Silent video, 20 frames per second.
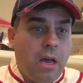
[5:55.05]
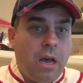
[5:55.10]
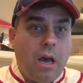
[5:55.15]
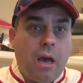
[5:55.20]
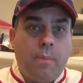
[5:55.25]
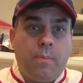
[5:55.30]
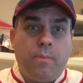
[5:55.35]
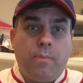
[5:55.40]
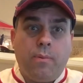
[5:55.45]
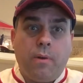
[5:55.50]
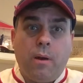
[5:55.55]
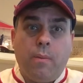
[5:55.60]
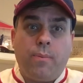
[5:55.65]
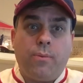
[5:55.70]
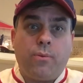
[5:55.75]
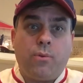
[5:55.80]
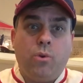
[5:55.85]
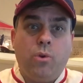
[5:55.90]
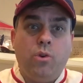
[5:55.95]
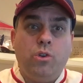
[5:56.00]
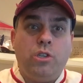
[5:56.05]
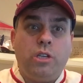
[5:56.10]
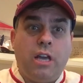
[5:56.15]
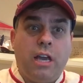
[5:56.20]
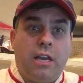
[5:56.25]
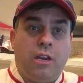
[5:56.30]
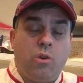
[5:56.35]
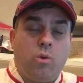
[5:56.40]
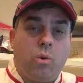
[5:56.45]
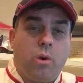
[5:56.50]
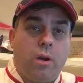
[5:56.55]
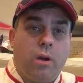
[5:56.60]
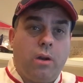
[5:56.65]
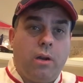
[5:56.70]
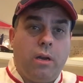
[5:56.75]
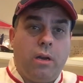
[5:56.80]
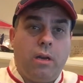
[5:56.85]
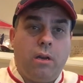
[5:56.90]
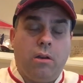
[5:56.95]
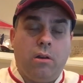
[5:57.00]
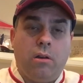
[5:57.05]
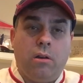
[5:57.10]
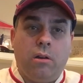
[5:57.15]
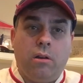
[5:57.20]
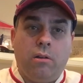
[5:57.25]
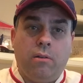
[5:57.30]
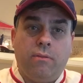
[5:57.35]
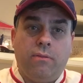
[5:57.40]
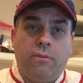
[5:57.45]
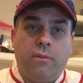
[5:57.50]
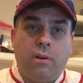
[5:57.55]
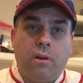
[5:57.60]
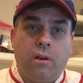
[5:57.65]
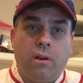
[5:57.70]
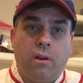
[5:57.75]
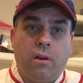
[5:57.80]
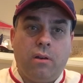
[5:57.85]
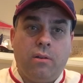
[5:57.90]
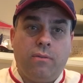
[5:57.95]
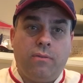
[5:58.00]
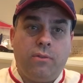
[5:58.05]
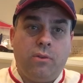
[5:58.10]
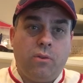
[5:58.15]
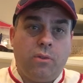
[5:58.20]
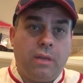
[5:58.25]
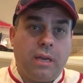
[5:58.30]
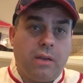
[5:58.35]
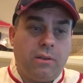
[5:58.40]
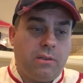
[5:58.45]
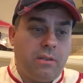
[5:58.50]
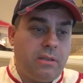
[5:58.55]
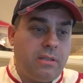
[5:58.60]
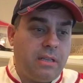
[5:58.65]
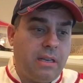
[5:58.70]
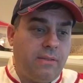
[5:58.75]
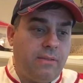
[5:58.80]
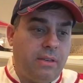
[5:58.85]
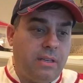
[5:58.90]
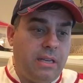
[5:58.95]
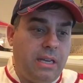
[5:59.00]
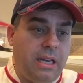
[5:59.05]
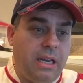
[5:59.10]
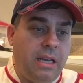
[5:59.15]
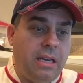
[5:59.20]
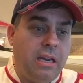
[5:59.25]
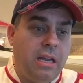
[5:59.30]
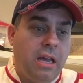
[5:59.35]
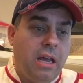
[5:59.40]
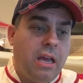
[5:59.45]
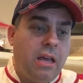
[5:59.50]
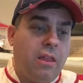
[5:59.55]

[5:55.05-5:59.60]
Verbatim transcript: up up through January of of 2017,